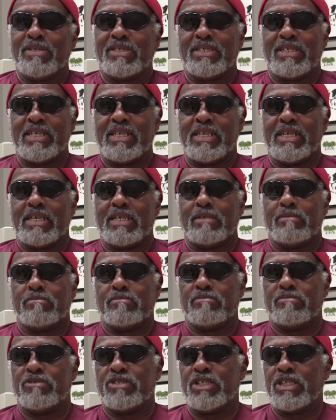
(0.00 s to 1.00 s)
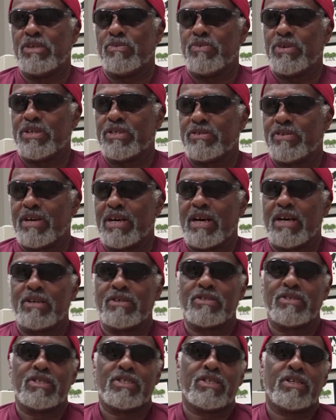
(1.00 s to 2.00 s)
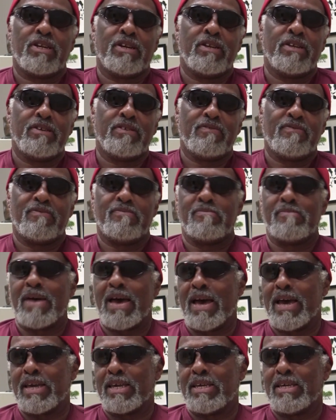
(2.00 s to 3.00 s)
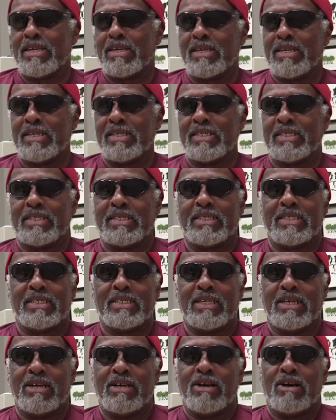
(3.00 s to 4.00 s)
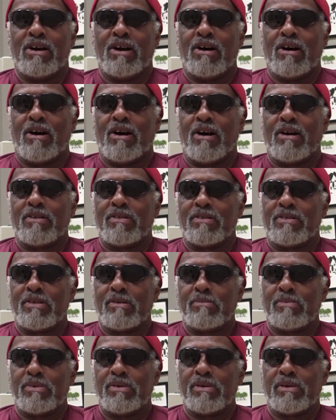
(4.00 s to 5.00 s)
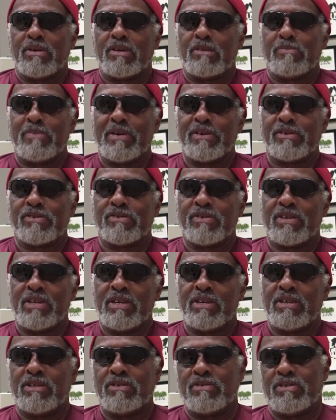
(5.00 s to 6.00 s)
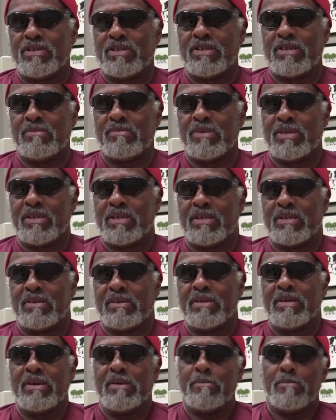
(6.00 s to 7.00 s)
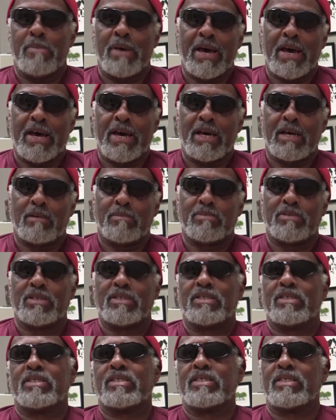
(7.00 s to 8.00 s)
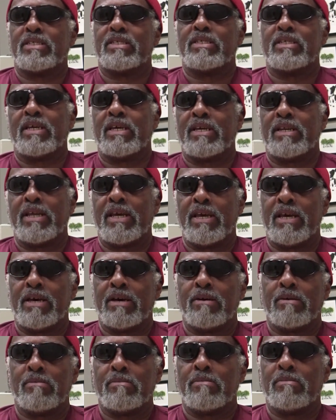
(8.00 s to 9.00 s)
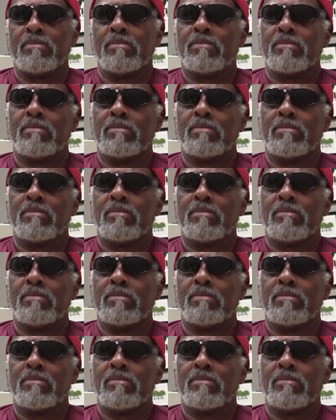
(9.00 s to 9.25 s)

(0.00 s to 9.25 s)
say Gene Westerhouse, Cliff, Maggie, and all of them took a special interest in me, and Babs and Ham.